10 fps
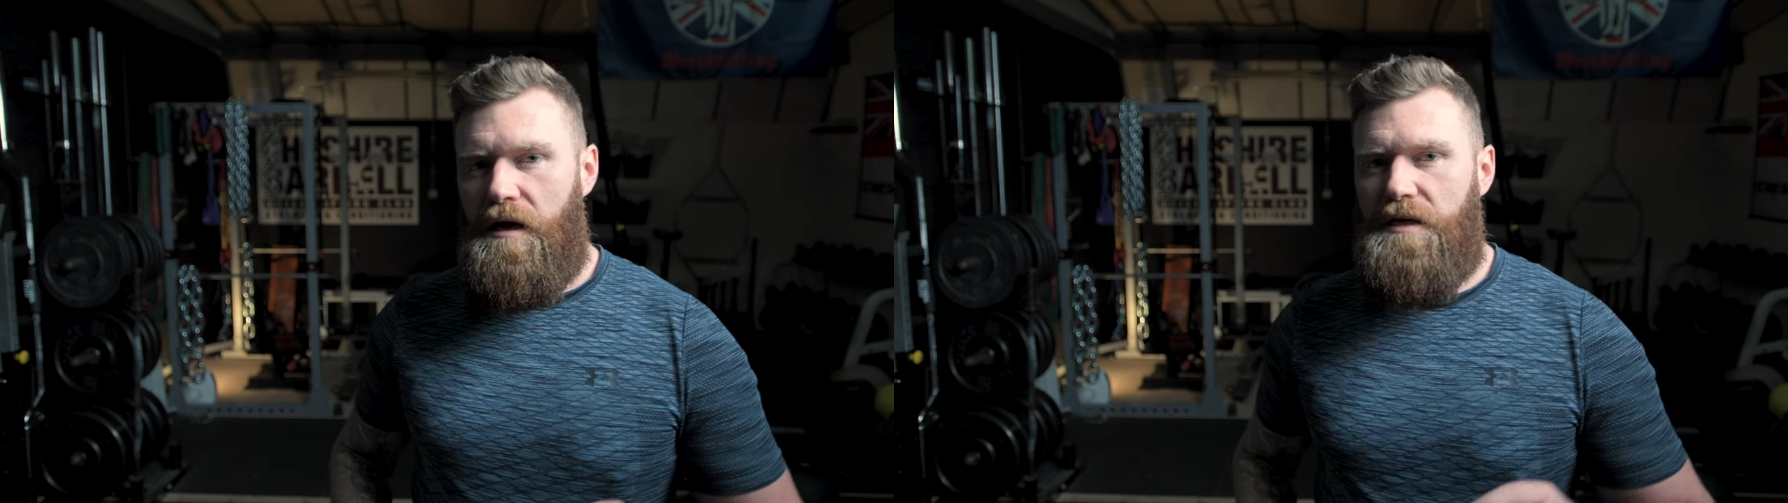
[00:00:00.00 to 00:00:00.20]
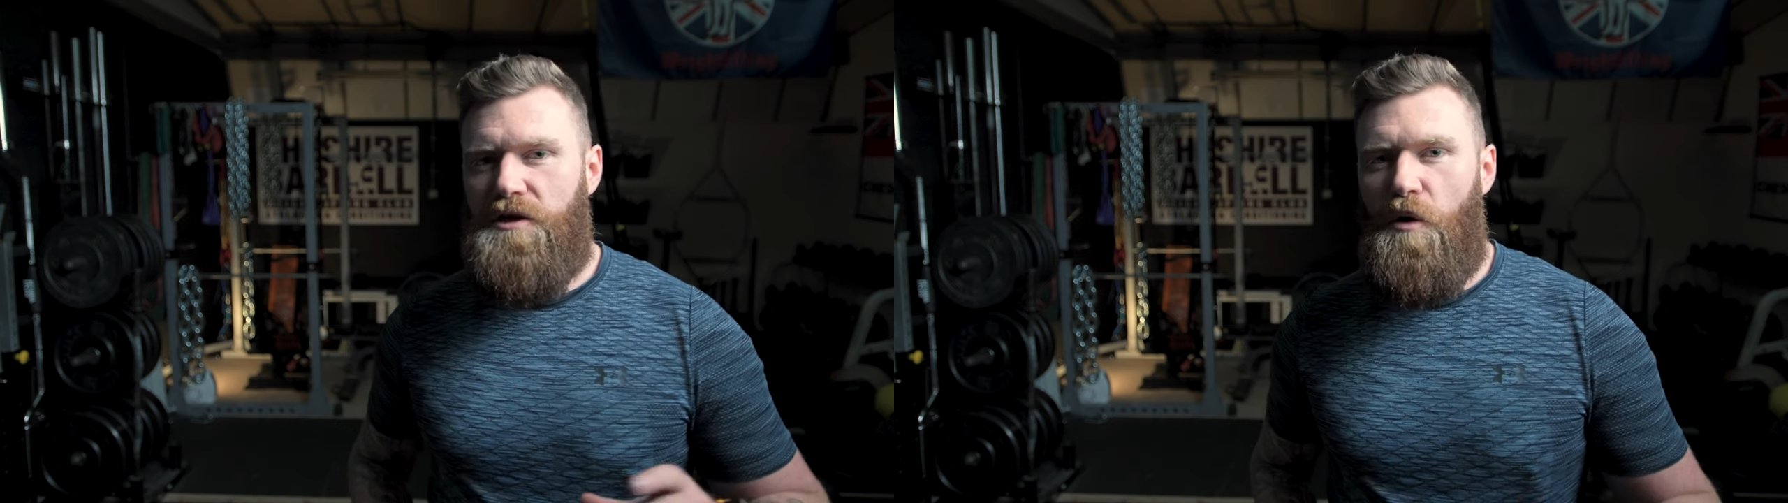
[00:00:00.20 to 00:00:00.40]

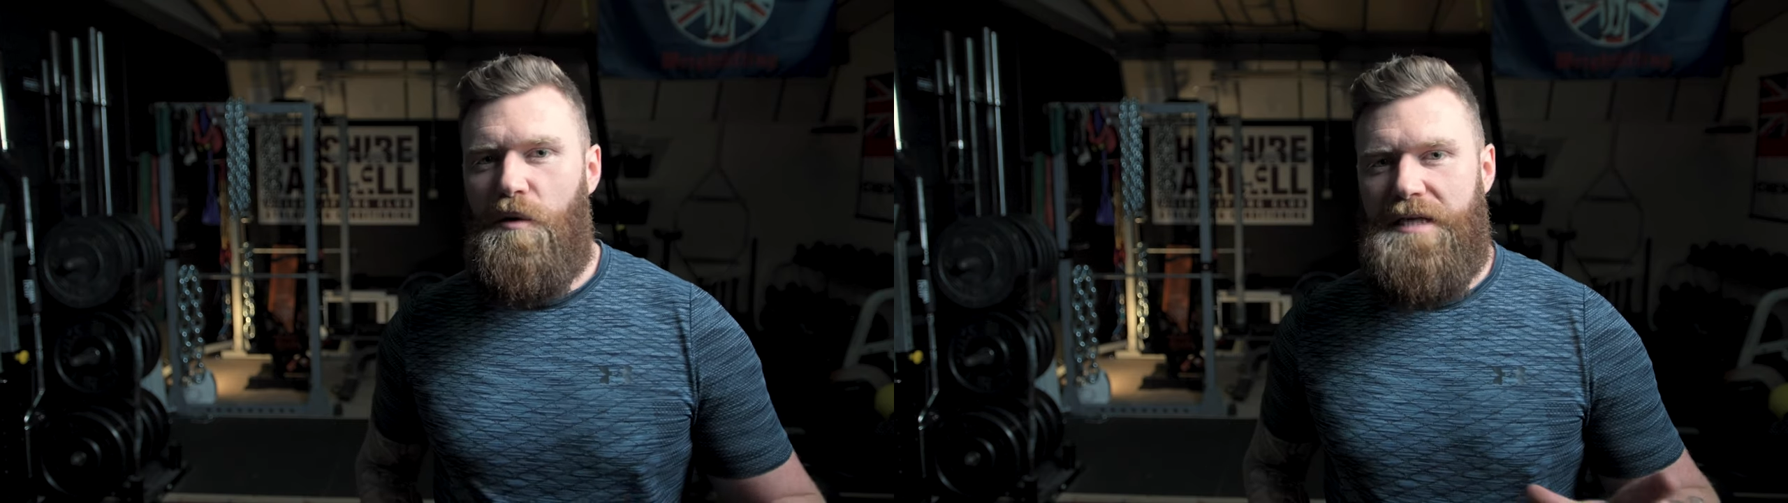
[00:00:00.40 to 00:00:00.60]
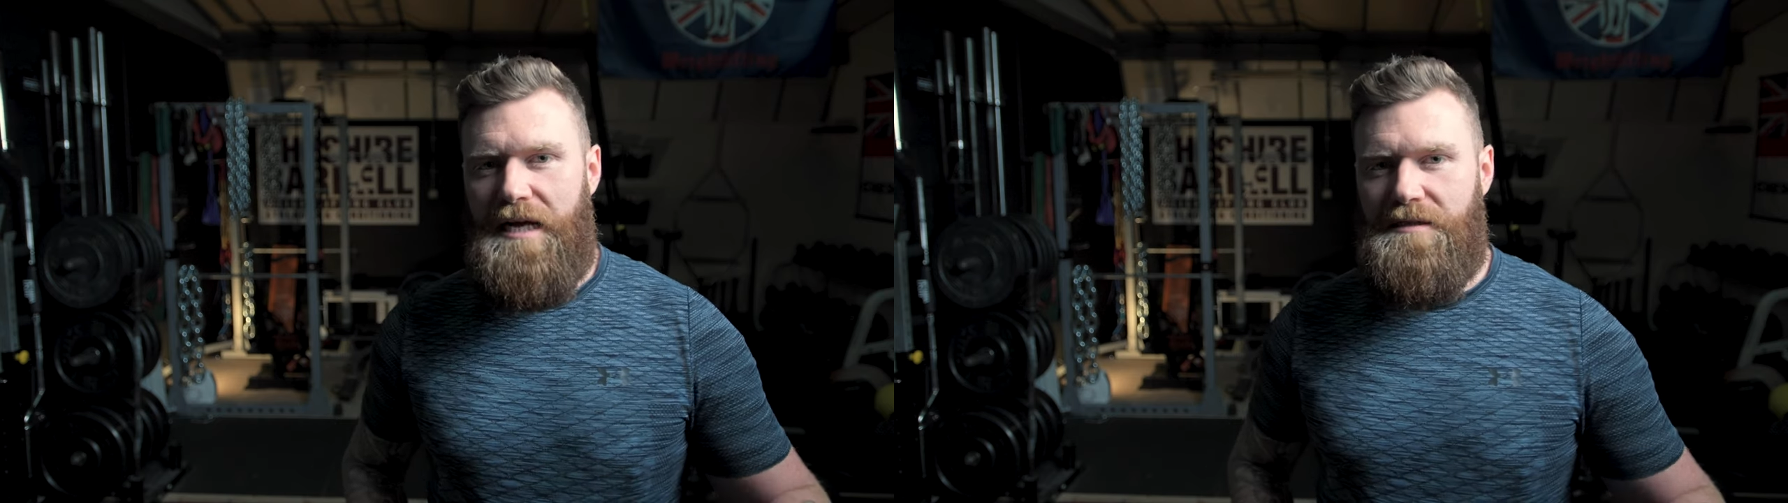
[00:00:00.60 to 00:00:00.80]
he's
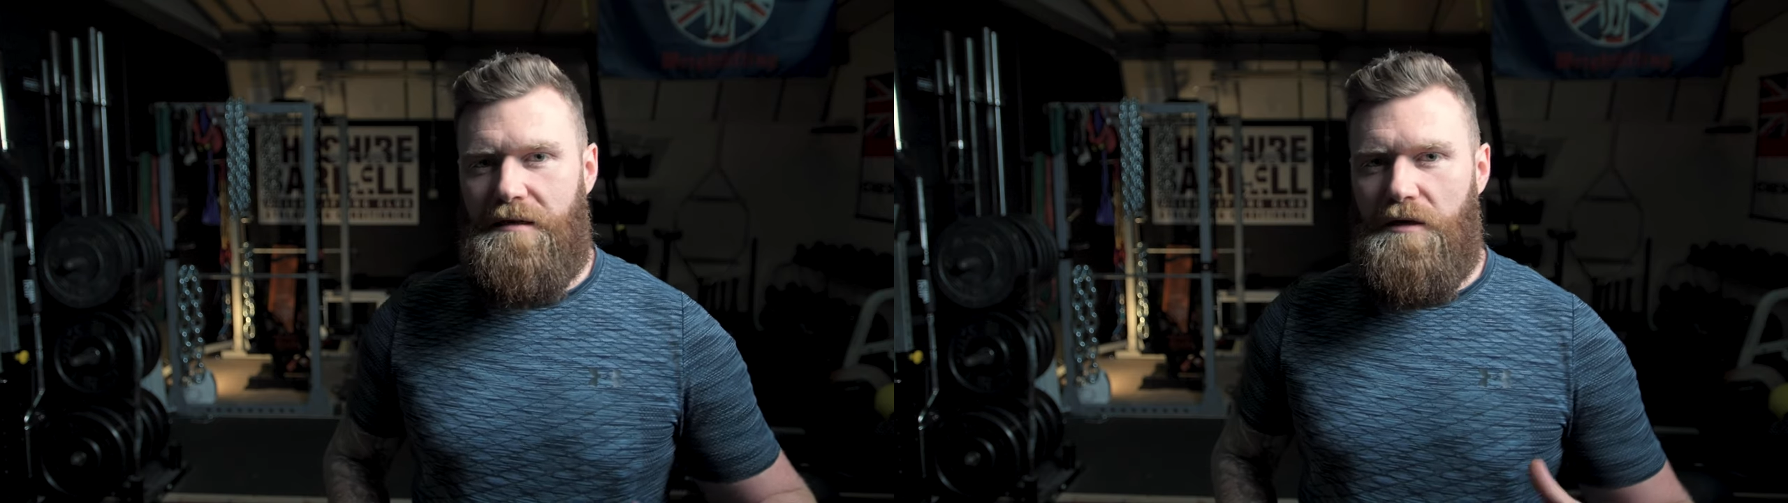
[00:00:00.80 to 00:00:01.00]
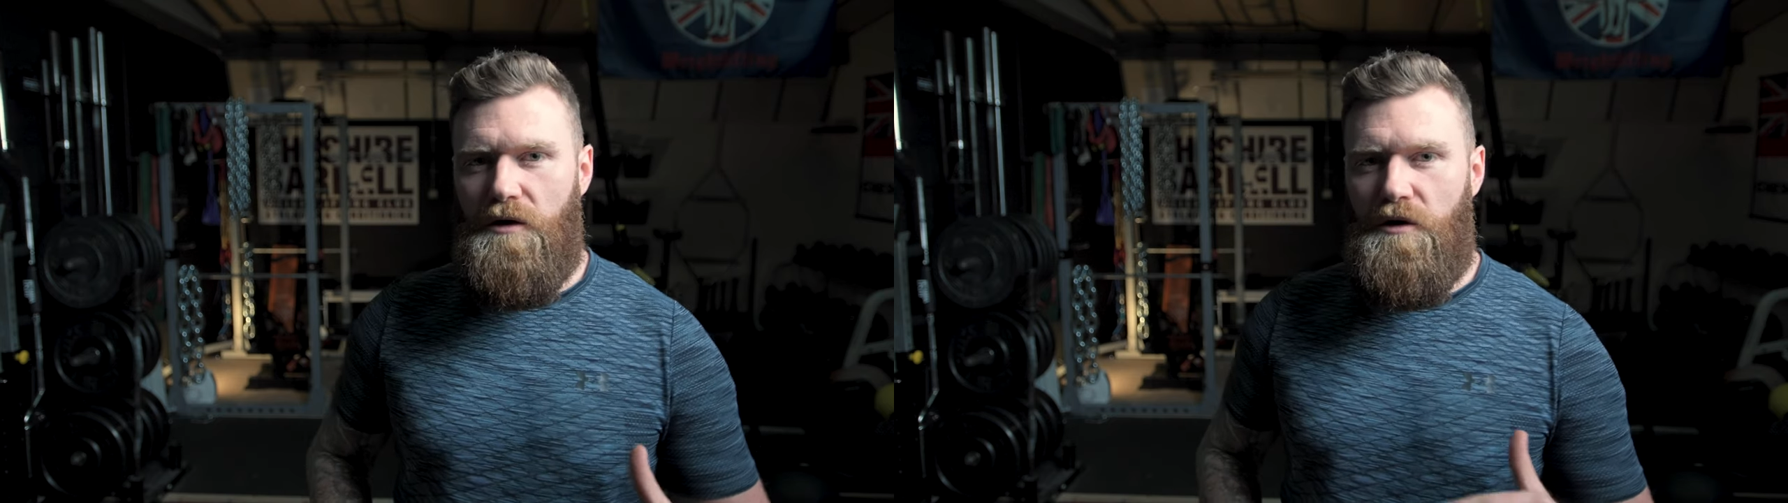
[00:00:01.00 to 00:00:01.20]
always had
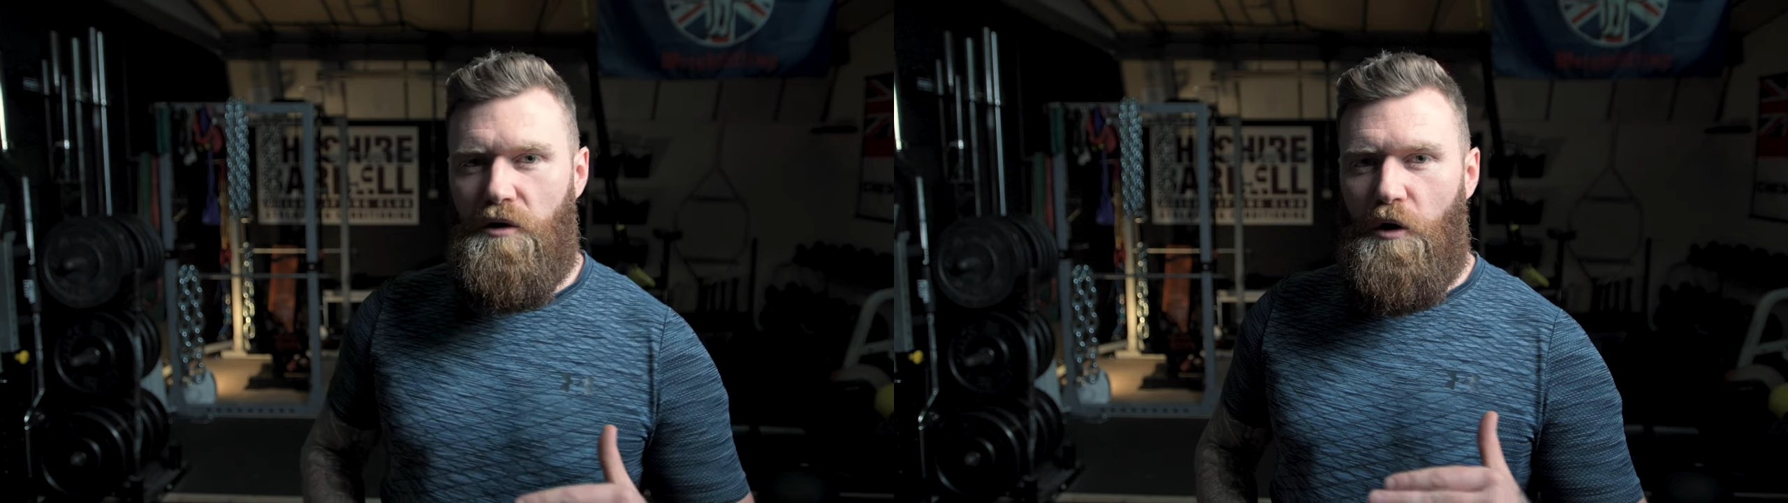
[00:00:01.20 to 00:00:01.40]
to look